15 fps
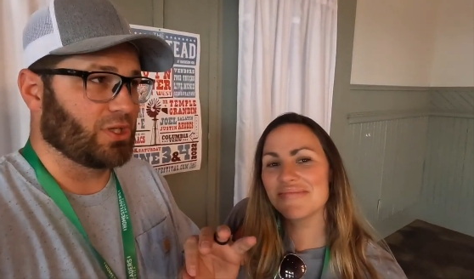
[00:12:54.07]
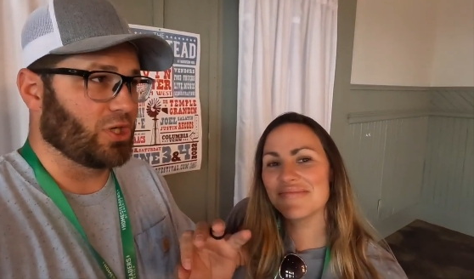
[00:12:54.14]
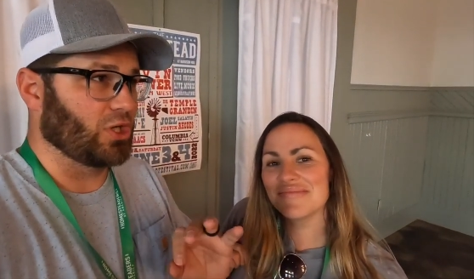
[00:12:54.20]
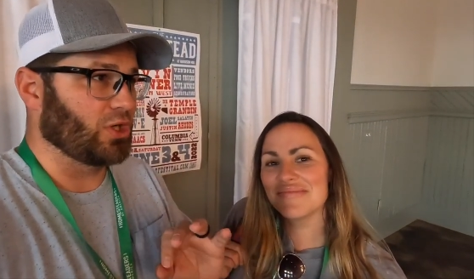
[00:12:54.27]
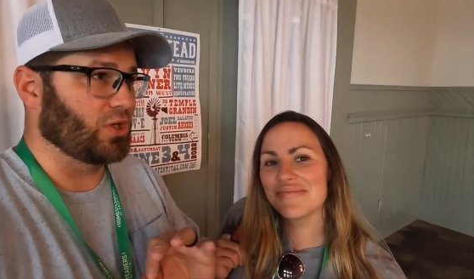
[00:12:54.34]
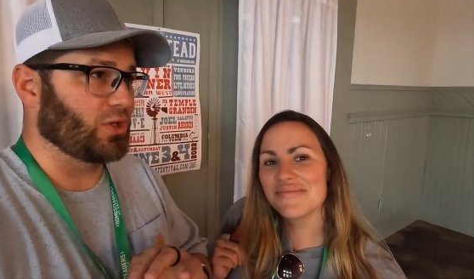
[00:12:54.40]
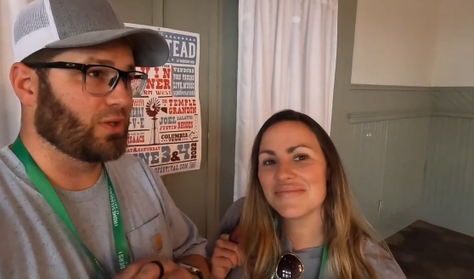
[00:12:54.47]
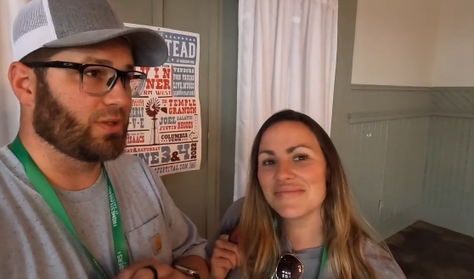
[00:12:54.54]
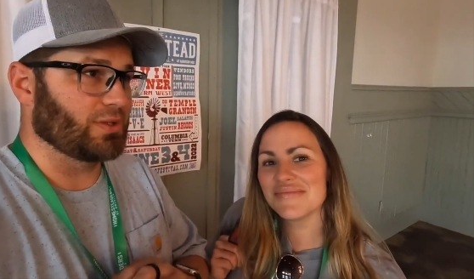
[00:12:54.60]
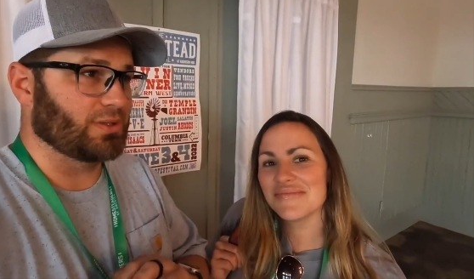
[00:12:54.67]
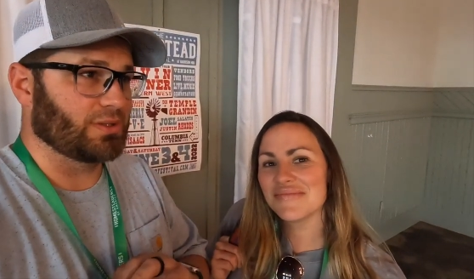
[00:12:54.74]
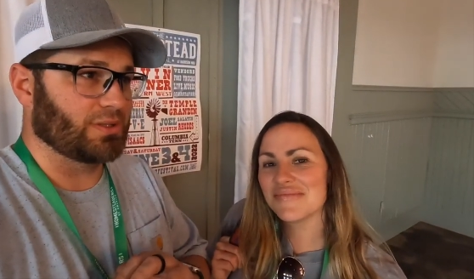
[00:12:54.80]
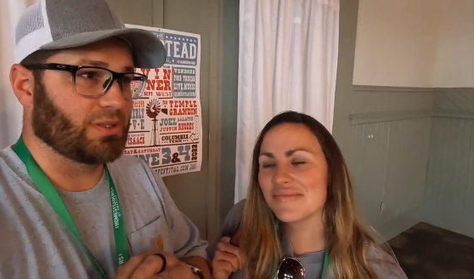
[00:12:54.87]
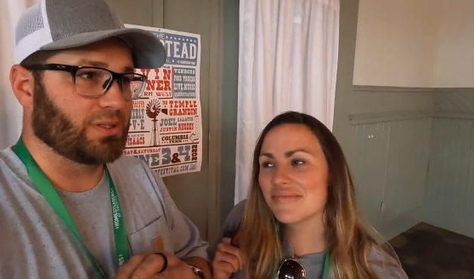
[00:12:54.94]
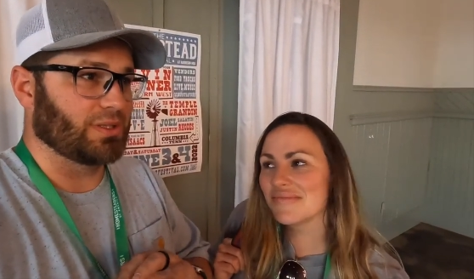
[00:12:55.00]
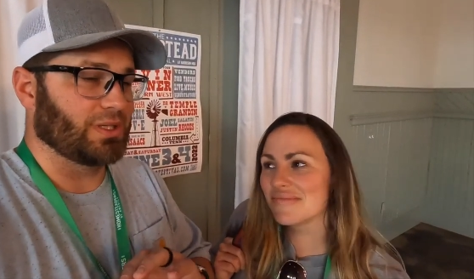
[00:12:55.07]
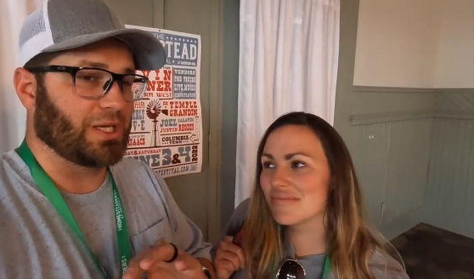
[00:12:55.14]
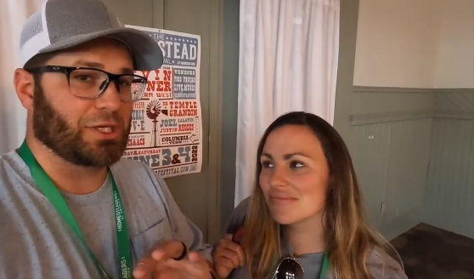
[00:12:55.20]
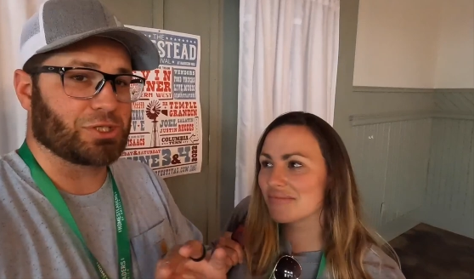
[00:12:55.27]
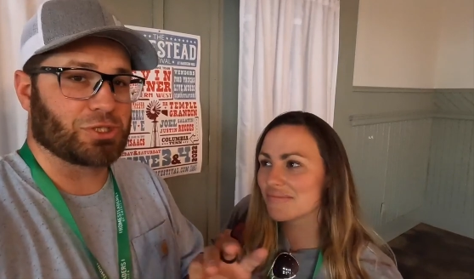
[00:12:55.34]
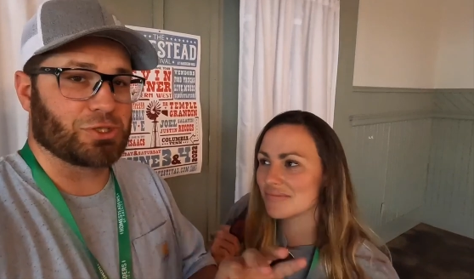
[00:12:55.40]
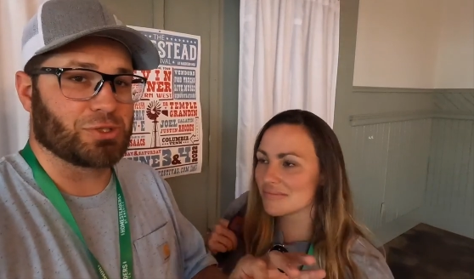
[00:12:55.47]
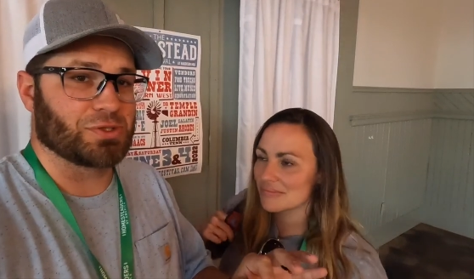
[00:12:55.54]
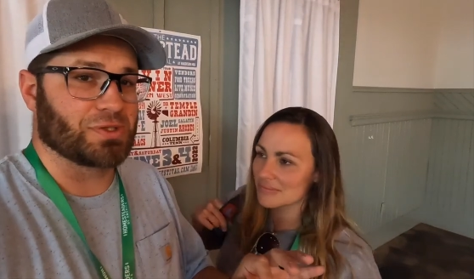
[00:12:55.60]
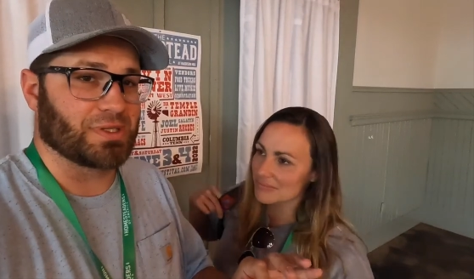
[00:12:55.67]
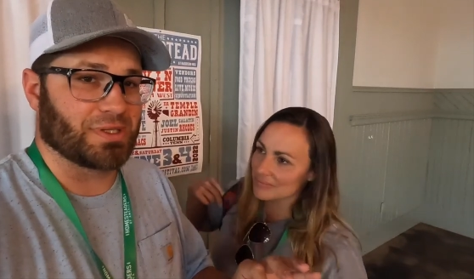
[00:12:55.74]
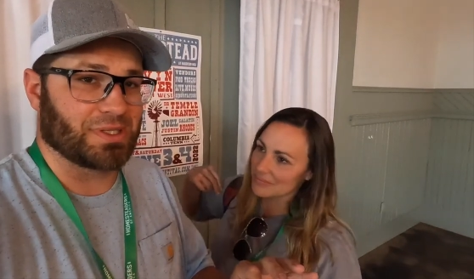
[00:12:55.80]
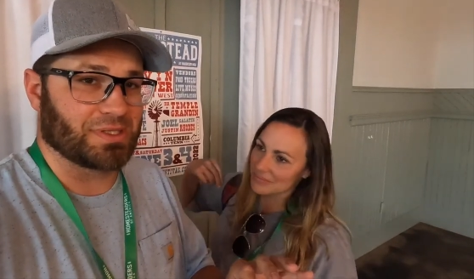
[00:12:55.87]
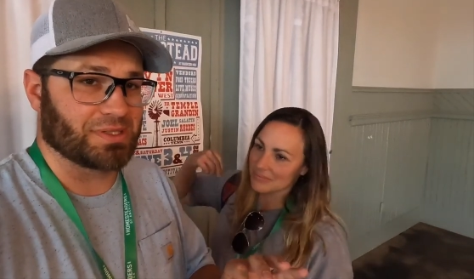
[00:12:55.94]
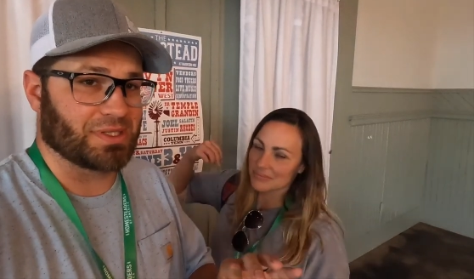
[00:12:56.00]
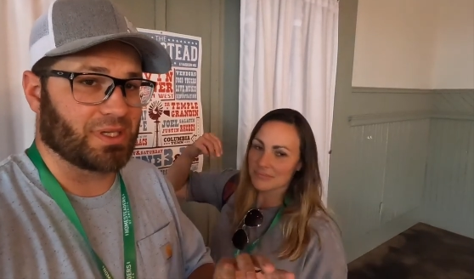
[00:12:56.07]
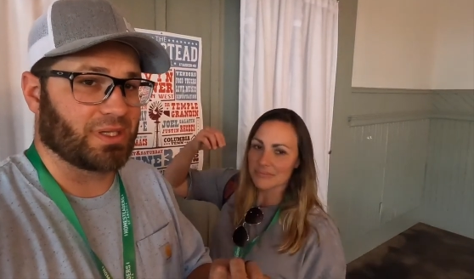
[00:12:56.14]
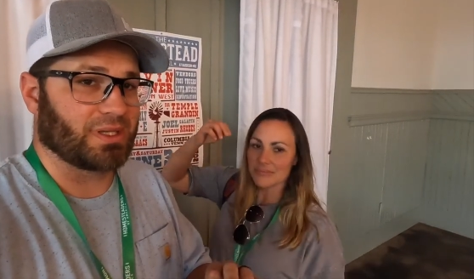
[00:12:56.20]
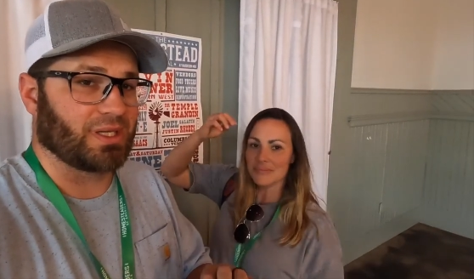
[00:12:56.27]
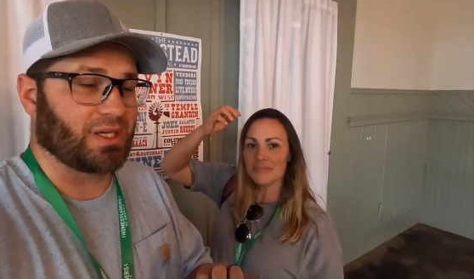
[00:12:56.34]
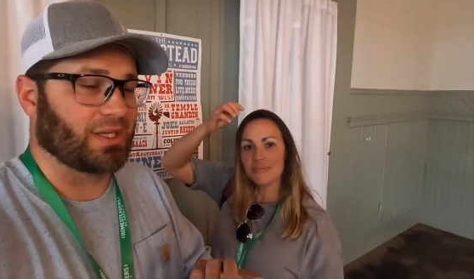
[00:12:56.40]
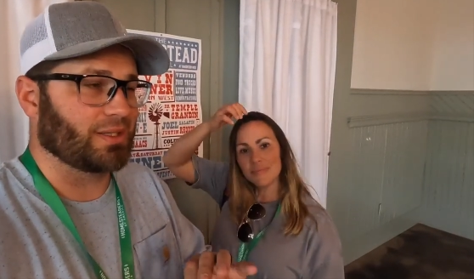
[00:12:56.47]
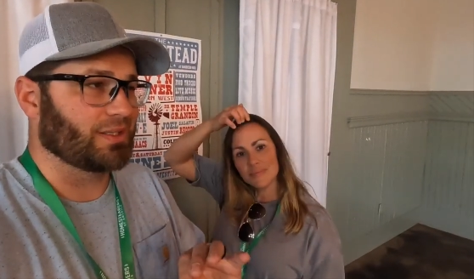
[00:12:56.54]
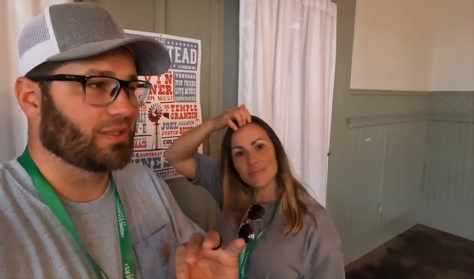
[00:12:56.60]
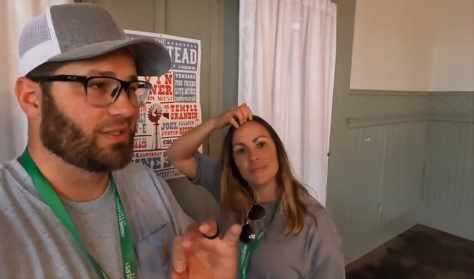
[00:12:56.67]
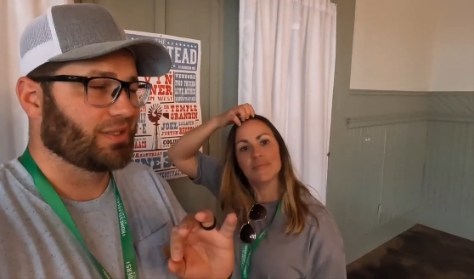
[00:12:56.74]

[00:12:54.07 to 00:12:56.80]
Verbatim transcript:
Speaker 1: all lectures and things like that.